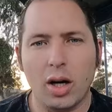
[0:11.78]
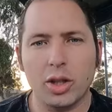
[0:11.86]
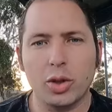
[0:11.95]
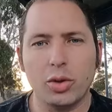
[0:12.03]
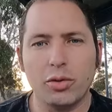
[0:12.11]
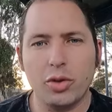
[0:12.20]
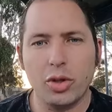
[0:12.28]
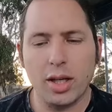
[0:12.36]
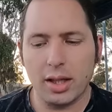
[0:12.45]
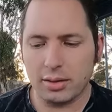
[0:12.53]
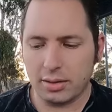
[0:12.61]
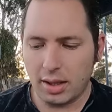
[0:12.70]
I should review
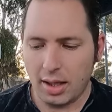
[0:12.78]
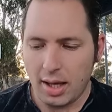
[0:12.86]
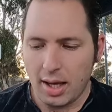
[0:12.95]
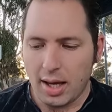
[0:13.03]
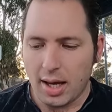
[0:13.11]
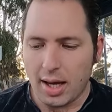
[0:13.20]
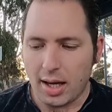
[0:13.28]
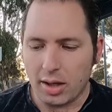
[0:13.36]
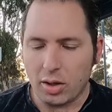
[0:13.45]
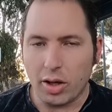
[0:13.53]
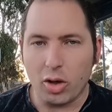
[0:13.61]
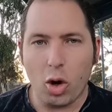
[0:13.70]
next, and
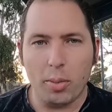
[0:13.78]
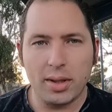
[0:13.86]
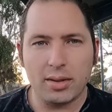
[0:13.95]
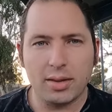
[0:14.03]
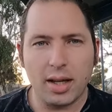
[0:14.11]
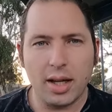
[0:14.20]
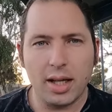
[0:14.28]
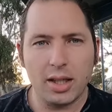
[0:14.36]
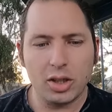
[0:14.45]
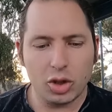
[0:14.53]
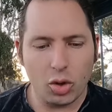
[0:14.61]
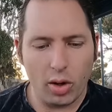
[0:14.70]
I got a comment
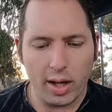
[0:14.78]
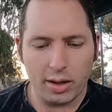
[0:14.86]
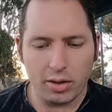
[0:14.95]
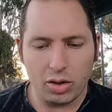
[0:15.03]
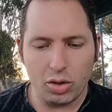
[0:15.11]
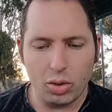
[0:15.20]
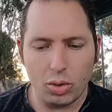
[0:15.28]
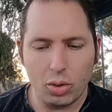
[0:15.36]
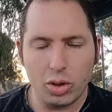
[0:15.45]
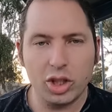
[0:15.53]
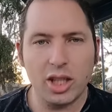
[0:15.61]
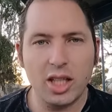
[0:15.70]
saying, try out the
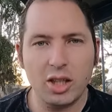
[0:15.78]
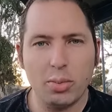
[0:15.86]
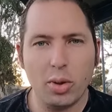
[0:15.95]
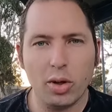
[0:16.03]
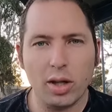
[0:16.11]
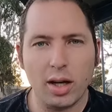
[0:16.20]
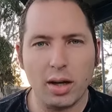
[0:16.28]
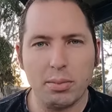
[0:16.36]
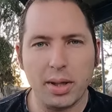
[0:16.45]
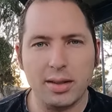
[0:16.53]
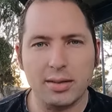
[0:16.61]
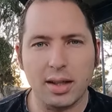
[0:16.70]
new
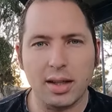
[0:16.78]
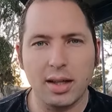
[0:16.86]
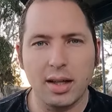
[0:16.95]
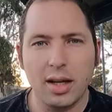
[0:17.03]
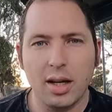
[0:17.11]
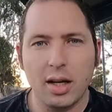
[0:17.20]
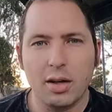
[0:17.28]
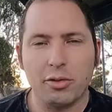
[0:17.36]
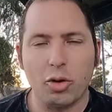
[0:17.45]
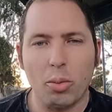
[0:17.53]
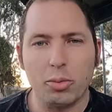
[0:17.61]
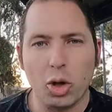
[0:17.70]
cheeseburger pizza
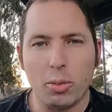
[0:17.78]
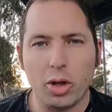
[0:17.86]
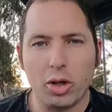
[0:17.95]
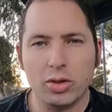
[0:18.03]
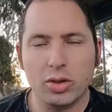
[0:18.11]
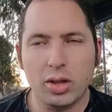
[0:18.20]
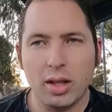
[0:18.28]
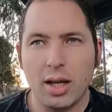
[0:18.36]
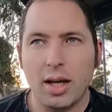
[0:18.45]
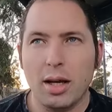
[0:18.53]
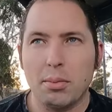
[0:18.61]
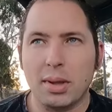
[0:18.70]
from Domino's,
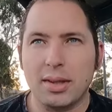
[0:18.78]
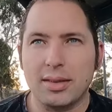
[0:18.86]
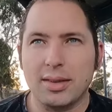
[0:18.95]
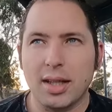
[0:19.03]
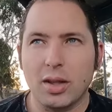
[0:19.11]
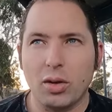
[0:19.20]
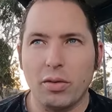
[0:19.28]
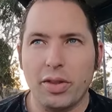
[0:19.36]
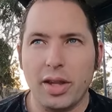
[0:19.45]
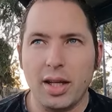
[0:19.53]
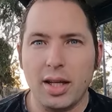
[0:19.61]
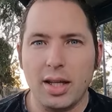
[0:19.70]
but instead
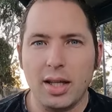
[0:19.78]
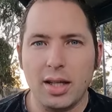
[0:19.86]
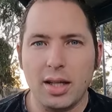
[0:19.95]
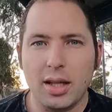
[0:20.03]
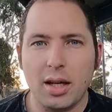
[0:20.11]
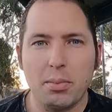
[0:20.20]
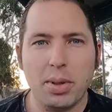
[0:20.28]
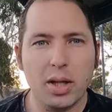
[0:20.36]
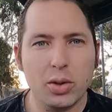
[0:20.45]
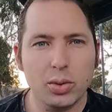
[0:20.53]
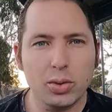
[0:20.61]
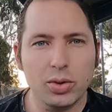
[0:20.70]
of the
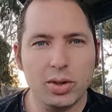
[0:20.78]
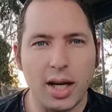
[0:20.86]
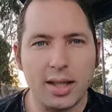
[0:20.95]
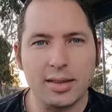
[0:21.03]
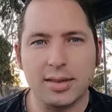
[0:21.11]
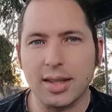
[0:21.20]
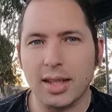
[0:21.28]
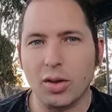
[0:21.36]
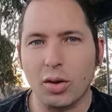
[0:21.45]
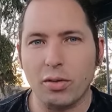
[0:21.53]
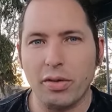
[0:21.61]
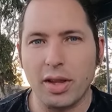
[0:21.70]
pickles and instead
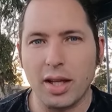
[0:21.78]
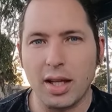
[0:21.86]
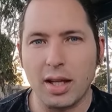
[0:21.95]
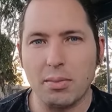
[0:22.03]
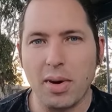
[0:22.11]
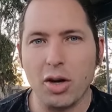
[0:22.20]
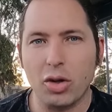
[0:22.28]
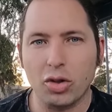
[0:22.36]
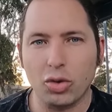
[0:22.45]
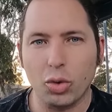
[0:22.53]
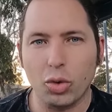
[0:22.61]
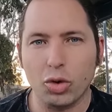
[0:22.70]
of the mayo
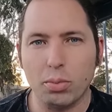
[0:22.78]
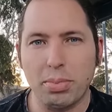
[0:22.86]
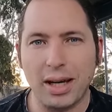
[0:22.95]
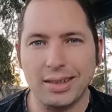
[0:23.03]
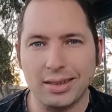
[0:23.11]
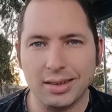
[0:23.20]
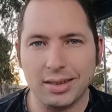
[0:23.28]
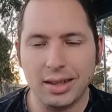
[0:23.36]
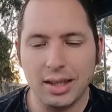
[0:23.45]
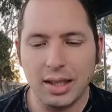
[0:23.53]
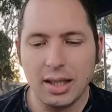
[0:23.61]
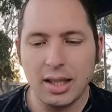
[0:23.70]
sauce base,